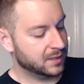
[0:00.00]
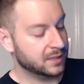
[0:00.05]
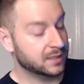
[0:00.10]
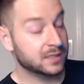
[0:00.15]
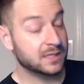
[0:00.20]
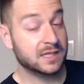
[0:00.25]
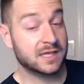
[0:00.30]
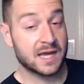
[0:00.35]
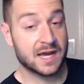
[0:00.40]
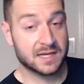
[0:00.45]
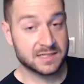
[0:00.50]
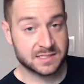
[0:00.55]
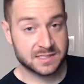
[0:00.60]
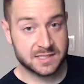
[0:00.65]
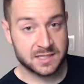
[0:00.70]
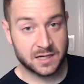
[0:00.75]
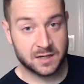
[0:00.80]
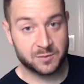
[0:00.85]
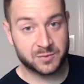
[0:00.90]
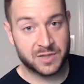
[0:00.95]
Yes,
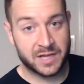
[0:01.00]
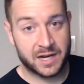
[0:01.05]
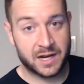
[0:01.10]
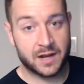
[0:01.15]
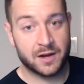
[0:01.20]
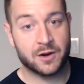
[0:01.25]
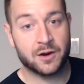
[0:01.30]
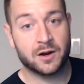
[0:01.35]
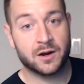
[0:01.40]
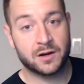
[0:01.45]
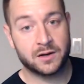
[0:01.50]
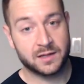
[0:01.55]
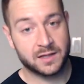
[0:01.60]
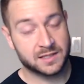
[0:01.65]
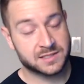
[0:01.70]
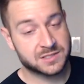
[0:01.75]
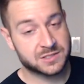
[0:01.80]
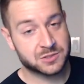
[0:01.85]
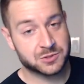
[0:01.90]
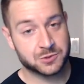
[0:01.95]
the complaint I heard,
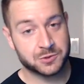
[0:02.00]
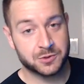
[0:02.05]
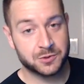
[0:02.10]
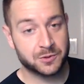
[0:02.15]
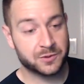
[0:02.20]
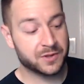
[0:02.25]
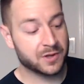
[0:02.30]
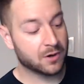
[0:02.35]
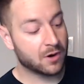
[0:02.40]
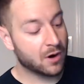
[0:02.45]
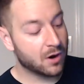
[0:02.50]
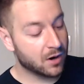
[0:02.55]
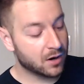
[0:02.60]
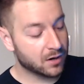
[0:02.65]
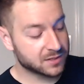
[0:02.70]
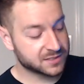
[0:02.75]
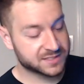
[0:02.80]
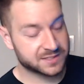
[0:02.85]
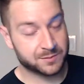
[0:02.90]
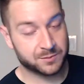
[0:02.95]
it's true. There
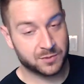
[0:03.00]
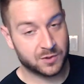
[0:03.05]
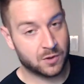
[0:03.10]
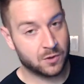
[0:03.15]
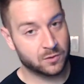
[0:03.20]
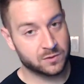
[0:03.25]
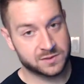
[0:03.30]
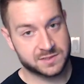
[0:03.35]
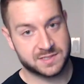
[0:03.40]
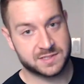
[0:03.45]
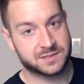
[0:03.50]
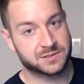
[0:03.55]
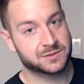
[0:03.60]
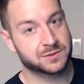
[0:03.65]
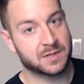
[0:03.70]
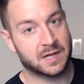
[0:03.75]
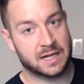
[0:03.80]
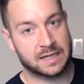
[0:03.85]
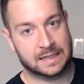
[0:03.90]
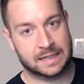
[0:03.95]
are some holes that do
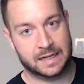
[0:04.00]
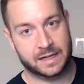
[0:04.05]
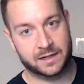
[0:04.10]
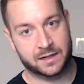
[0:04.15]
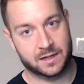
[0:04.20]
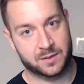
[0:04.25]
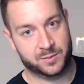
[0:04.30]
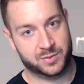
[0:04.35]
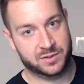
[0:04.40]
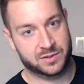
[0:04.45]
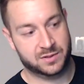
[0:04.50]
not line up.